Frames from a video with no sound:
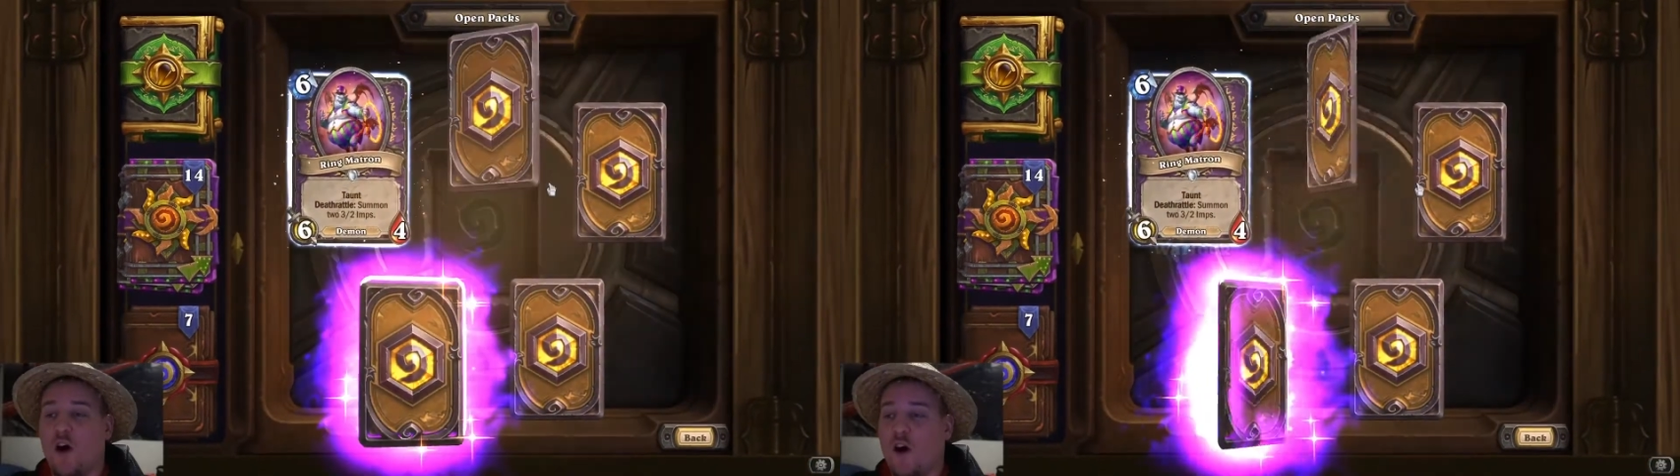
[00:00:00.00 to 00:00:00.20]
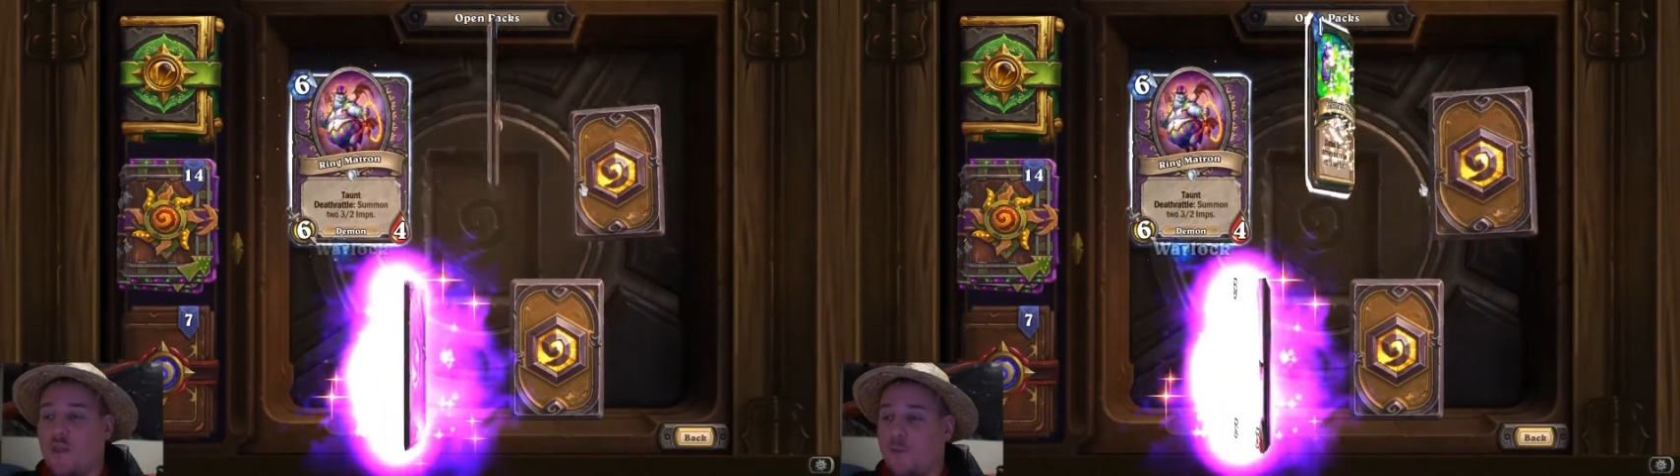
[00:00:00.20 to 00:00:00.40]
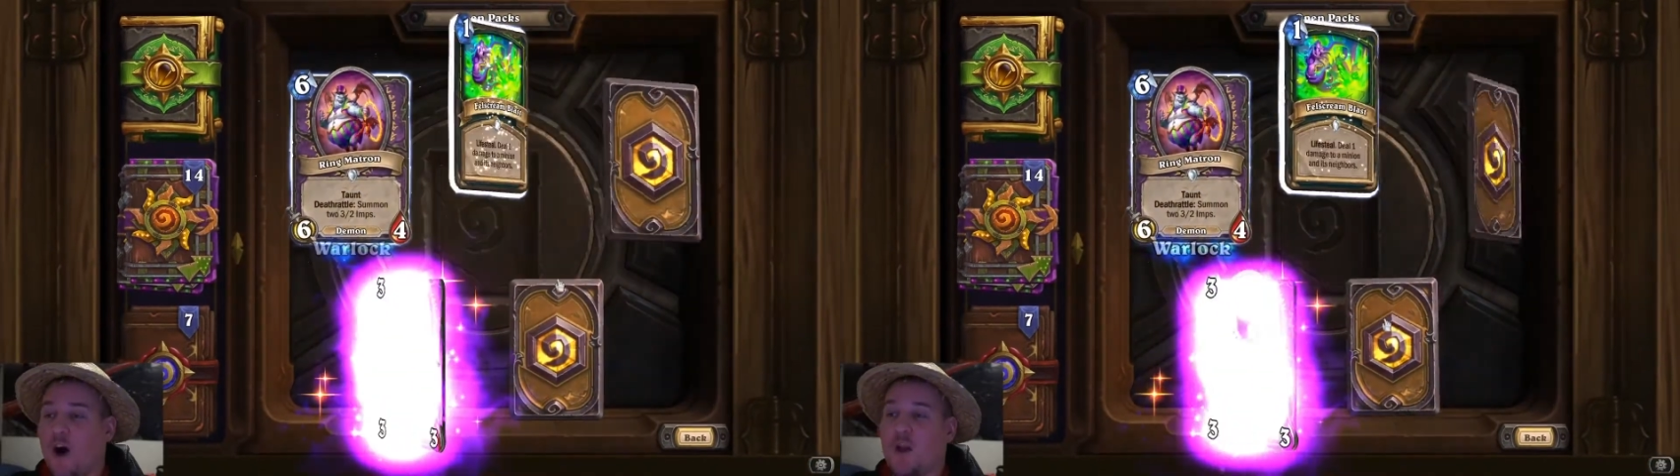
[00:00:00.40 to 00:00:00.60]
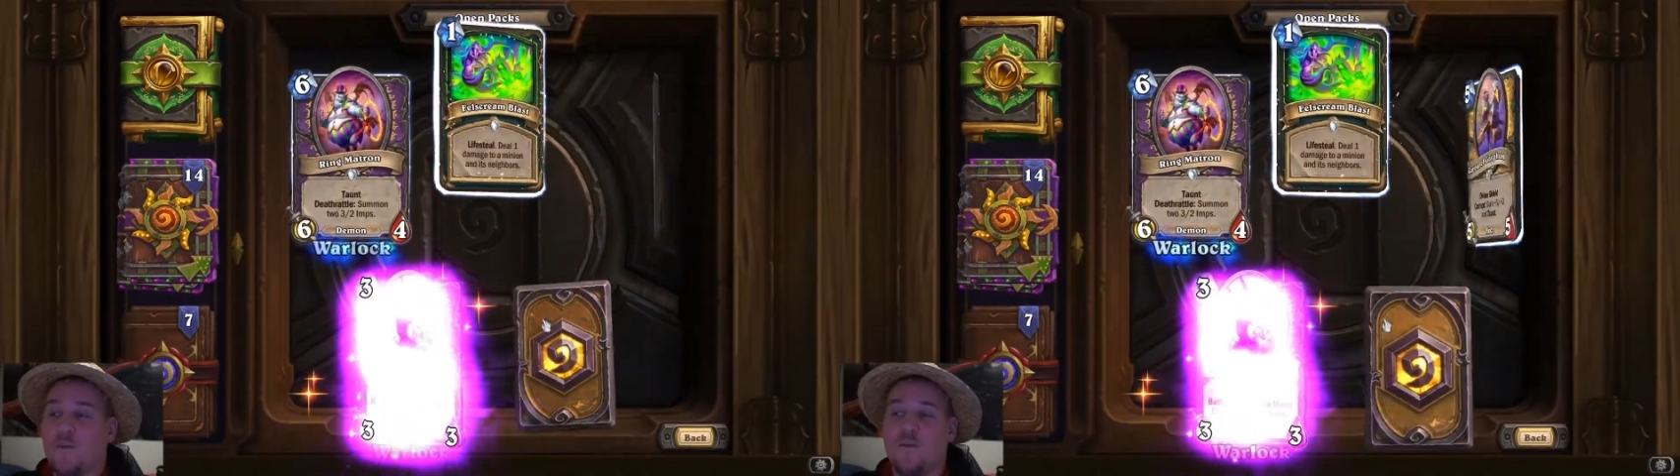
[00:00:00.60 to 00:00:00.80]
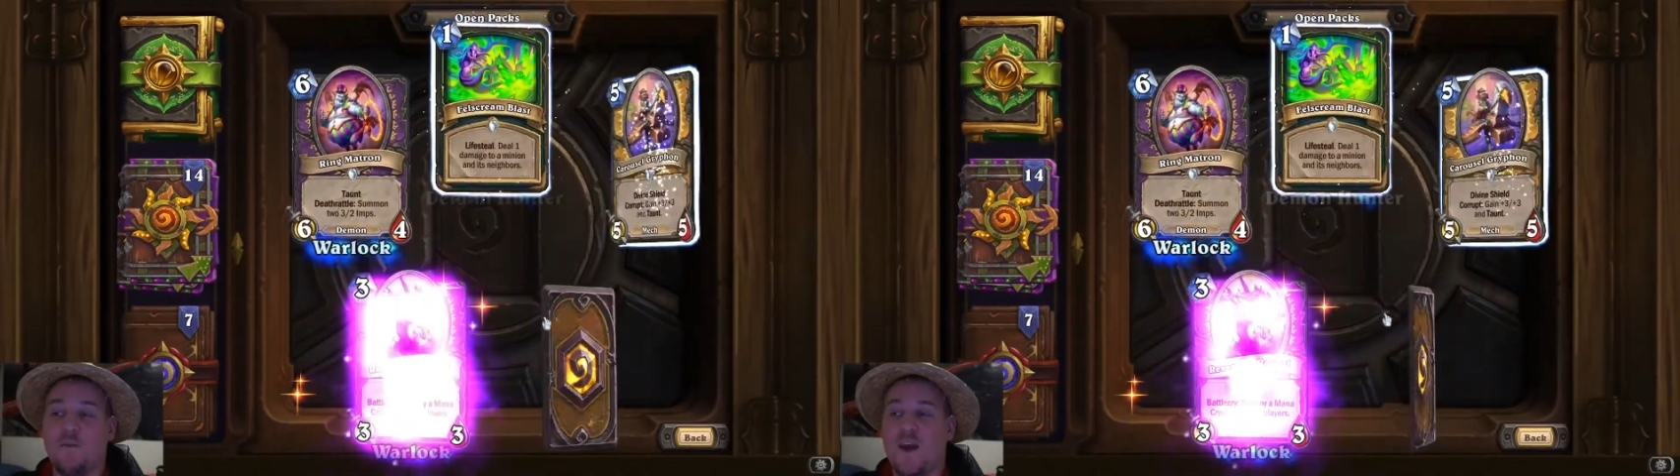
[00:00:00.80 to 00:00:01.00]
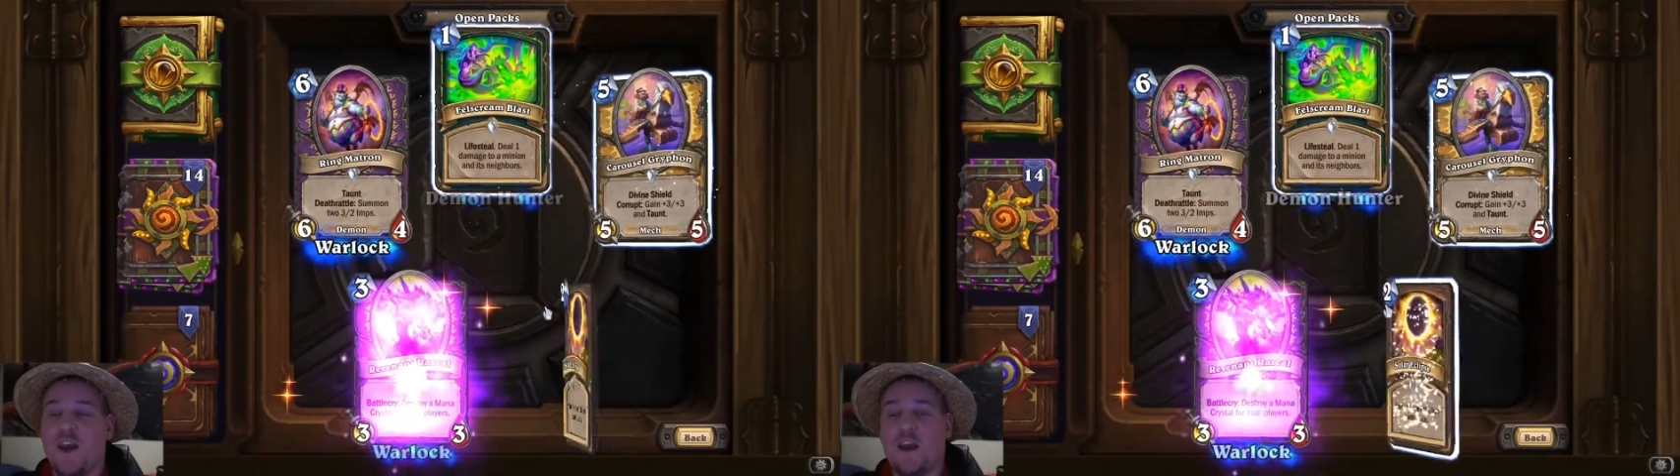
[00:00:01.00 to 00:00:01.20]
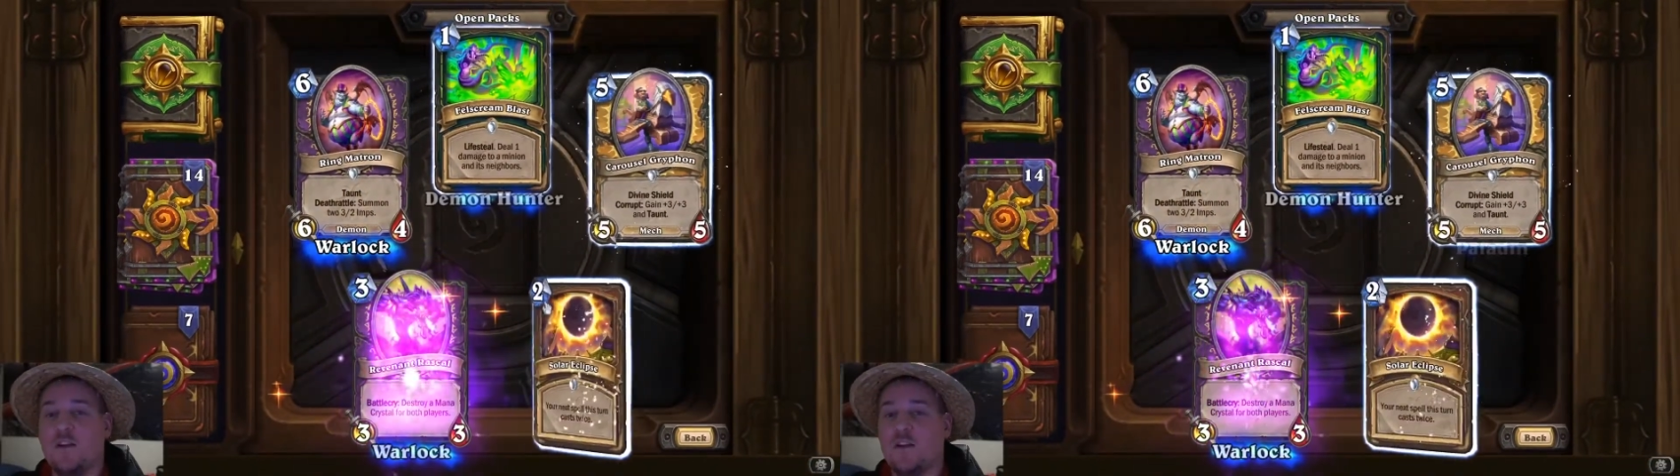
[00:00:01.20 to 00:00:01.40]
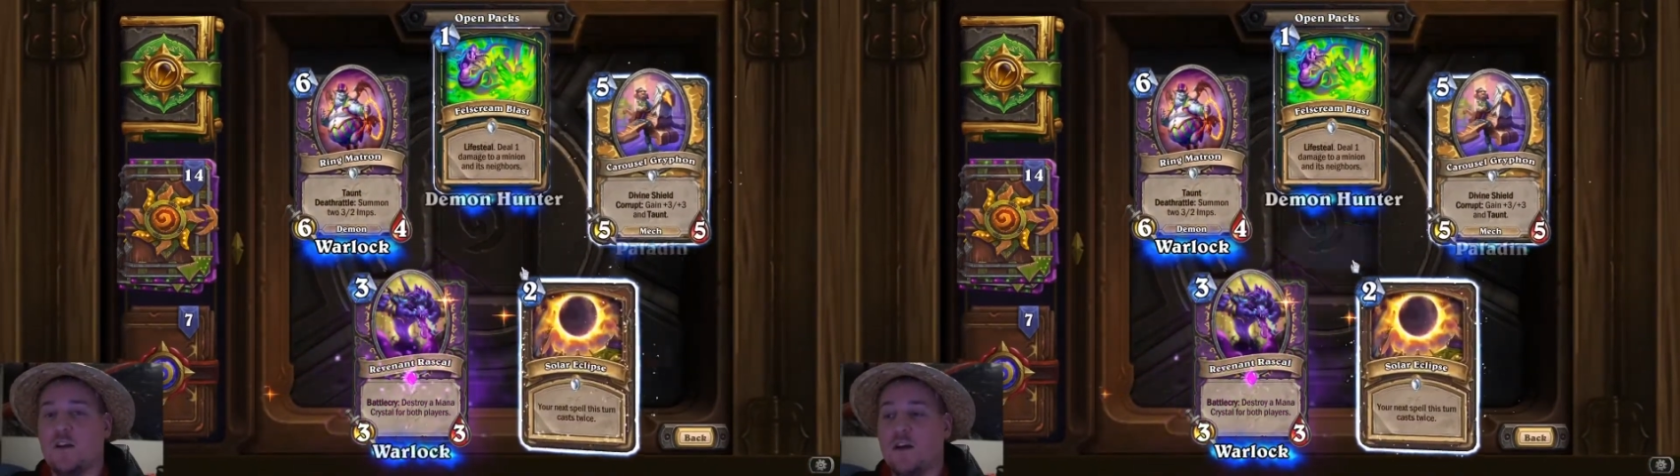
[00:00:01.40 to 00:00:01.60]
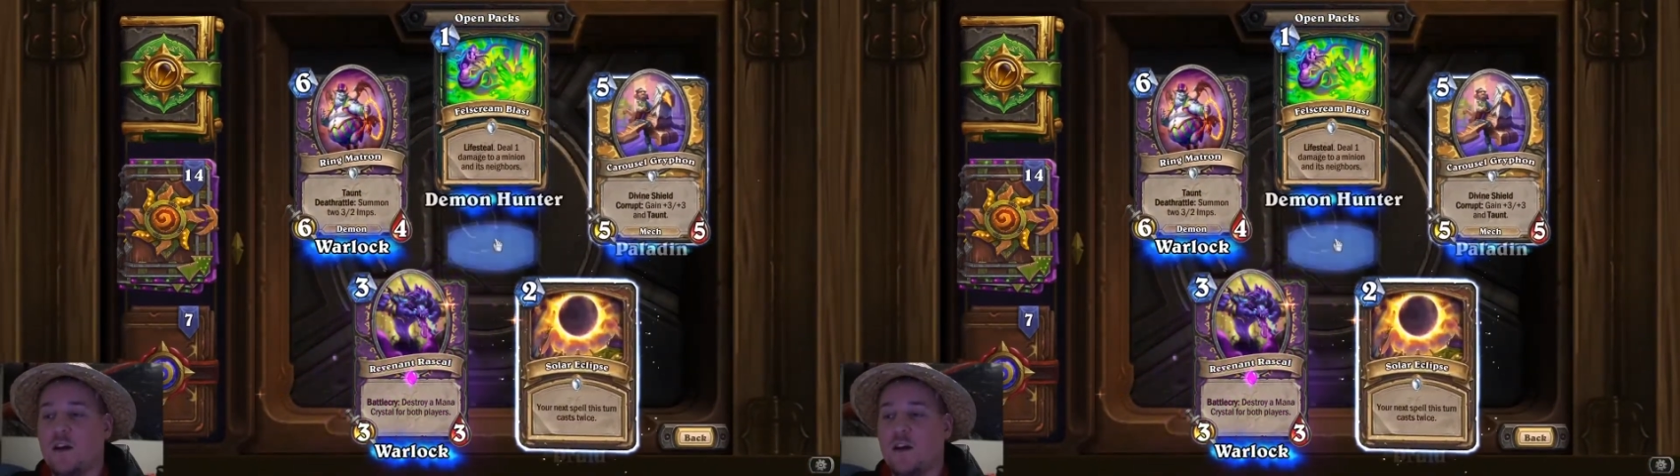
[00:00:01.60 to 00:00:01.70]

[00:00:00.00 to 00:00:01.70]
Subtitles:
at the bottom of the page